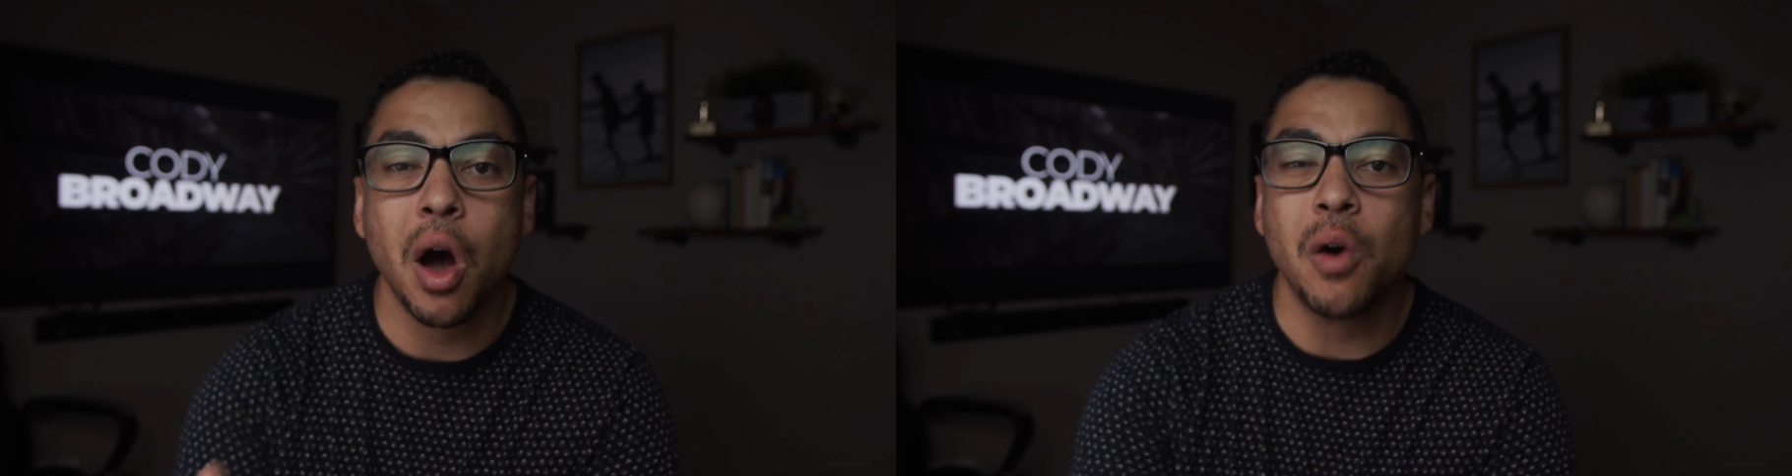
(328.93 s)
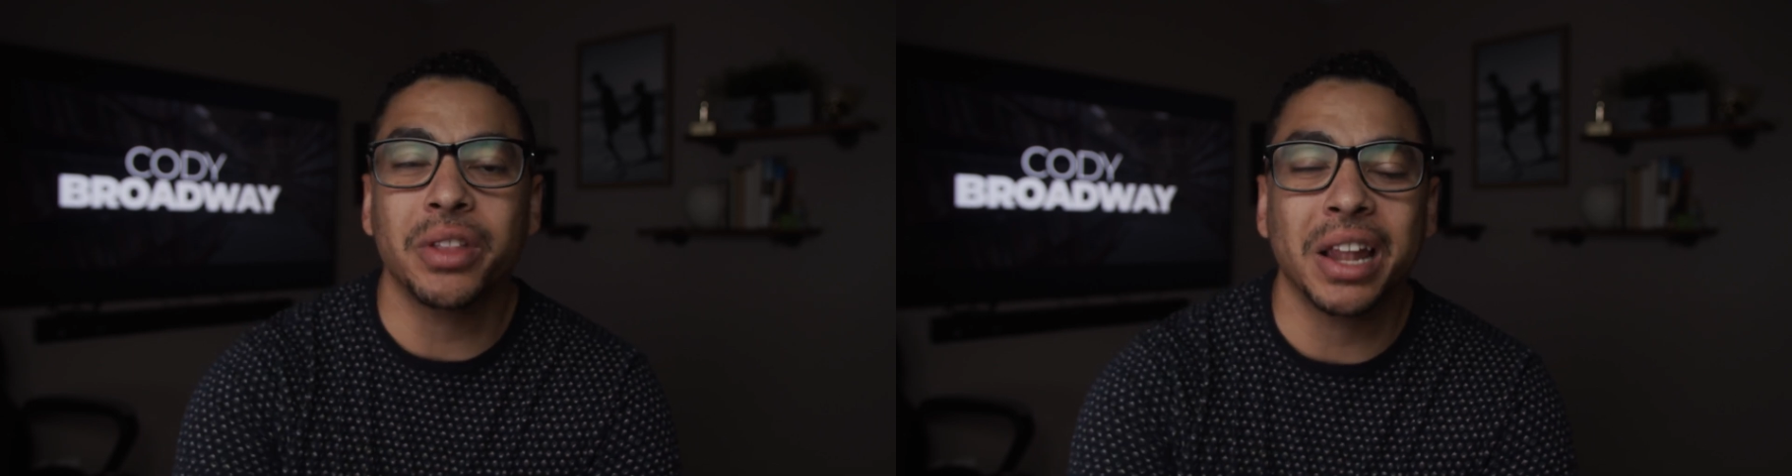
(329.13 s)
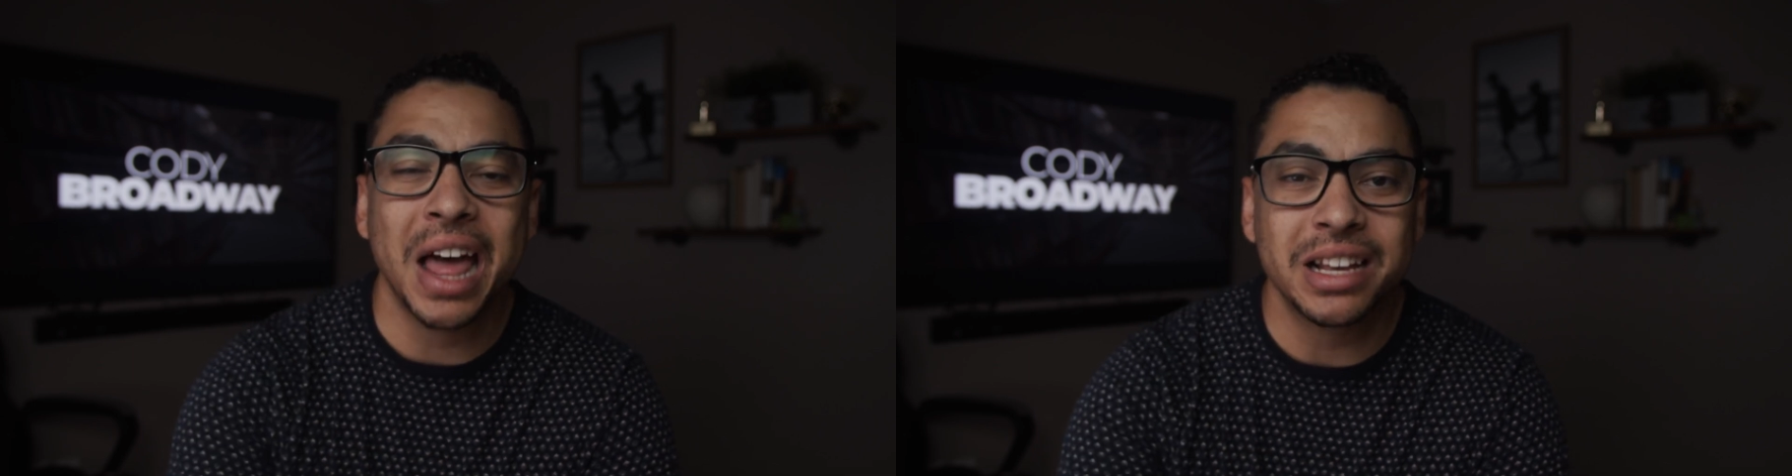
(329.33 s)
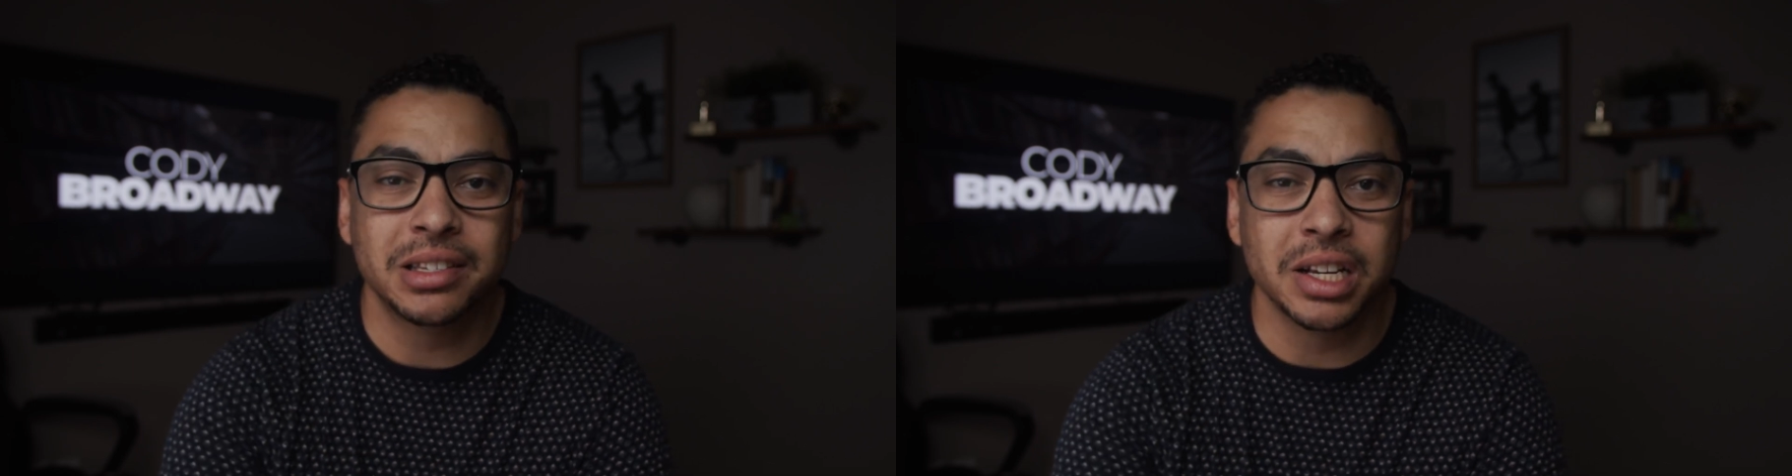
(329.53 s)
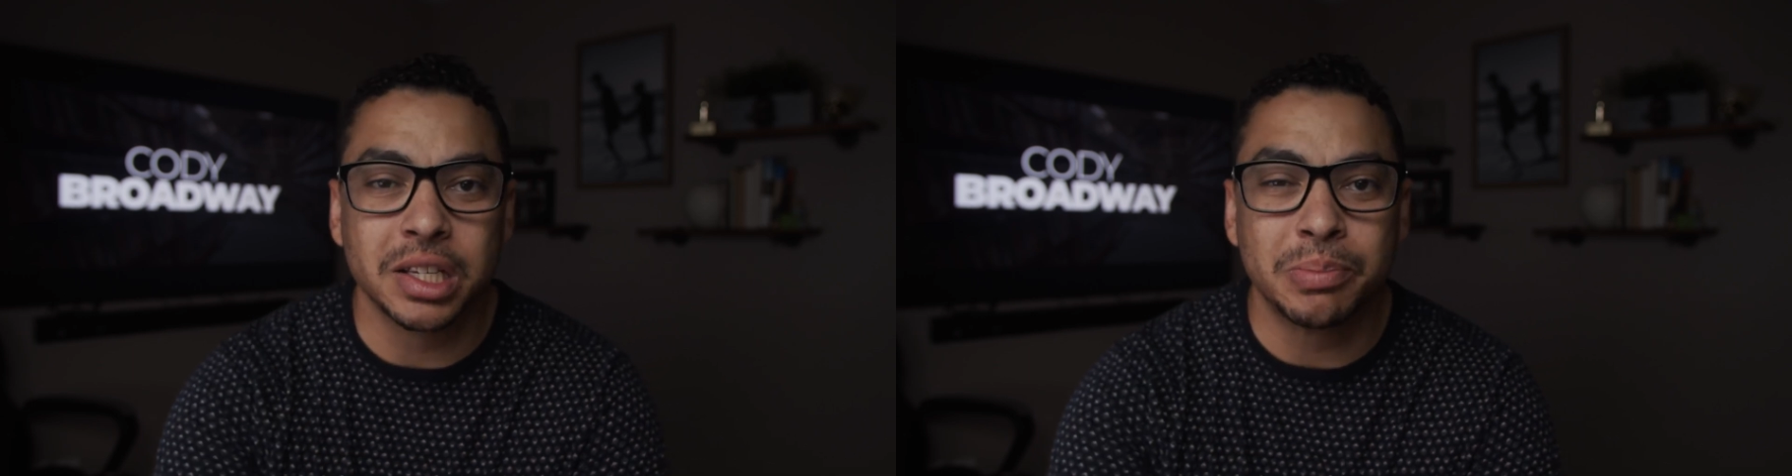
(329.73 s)
over the last
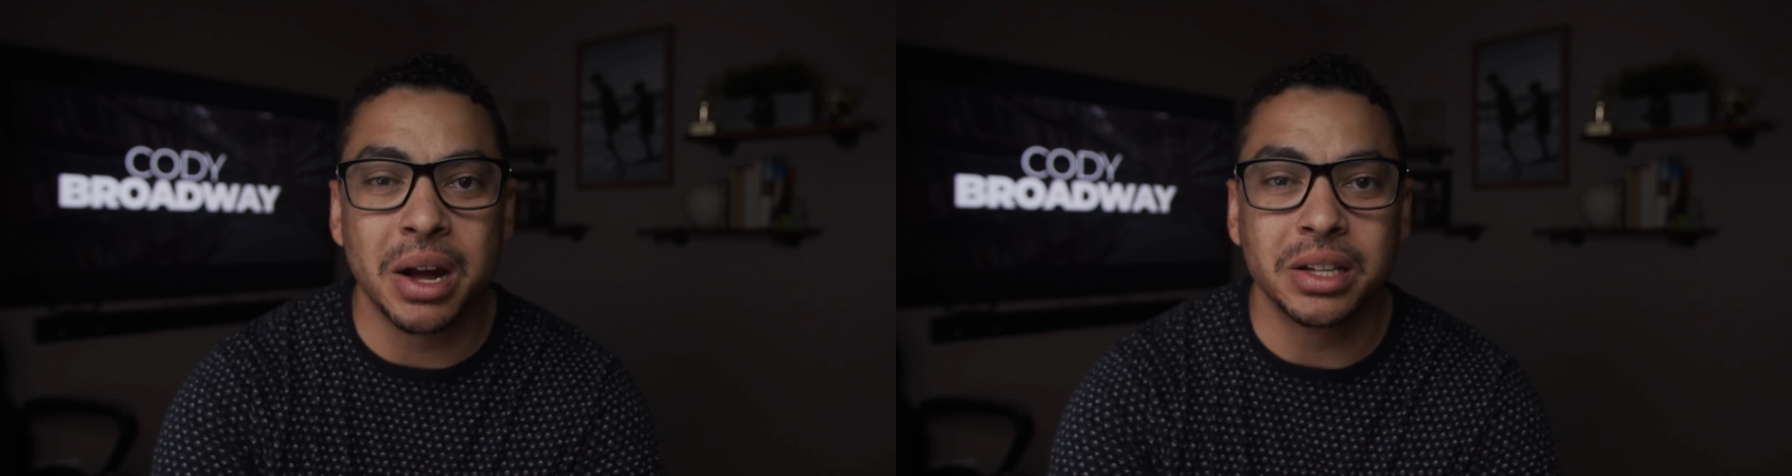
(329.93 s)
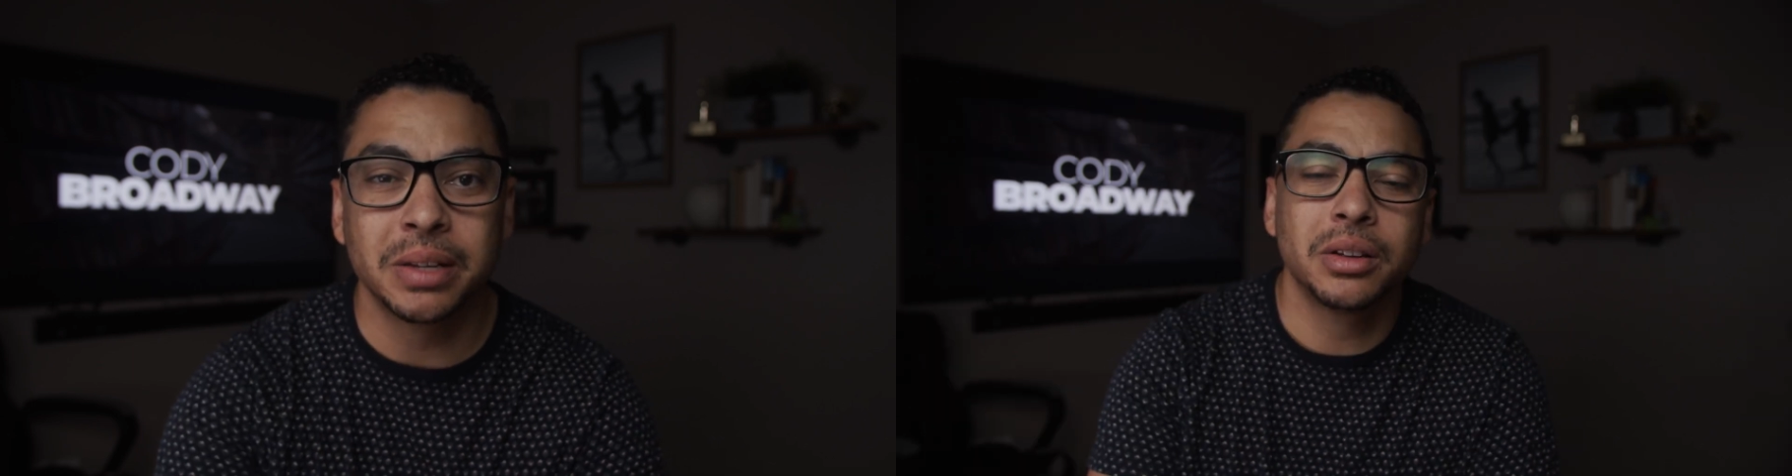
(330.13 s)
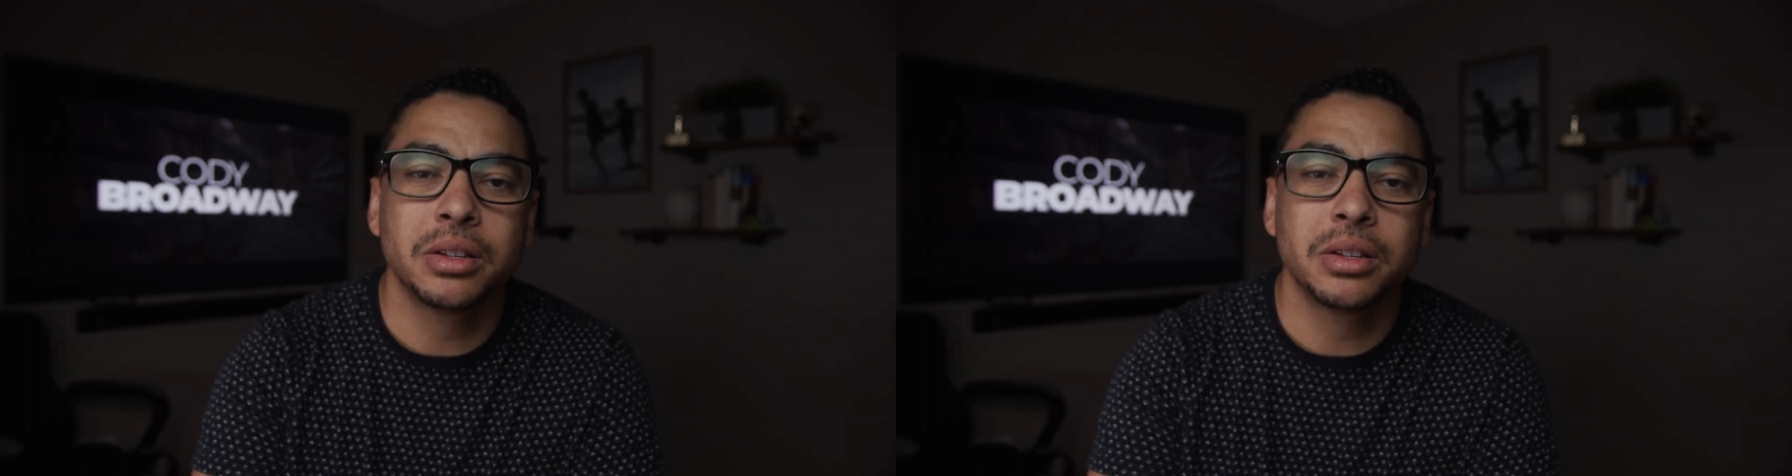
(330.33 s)
6 months.